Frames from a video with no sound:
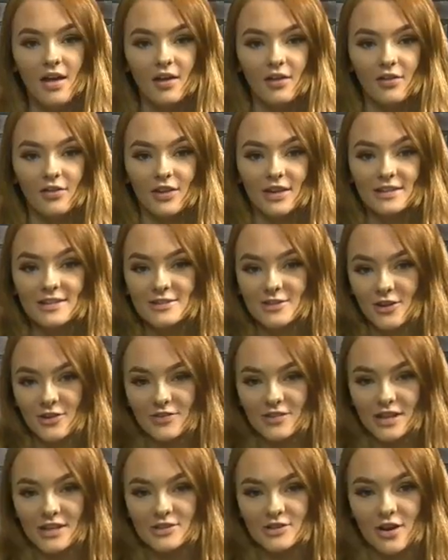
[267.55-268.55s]
Let's start
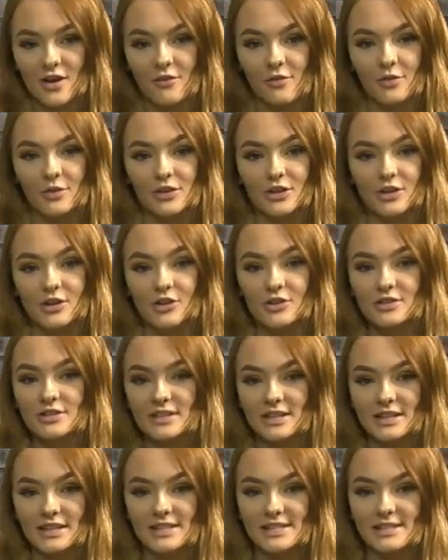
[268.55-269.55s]
things off with the girls'
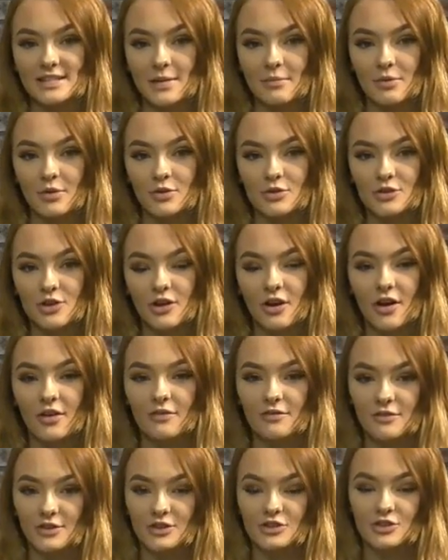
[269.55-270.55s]
tennis team who took on
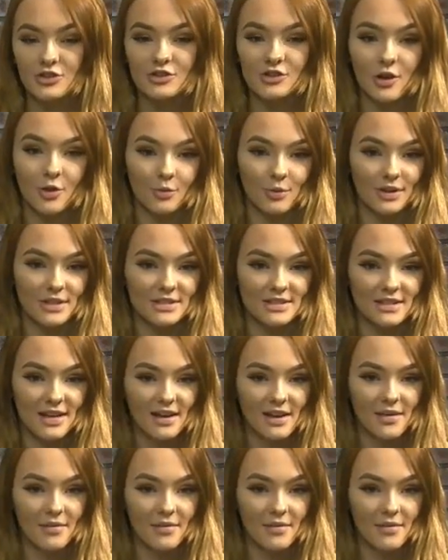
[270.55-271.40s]
Fishers on Wednesday.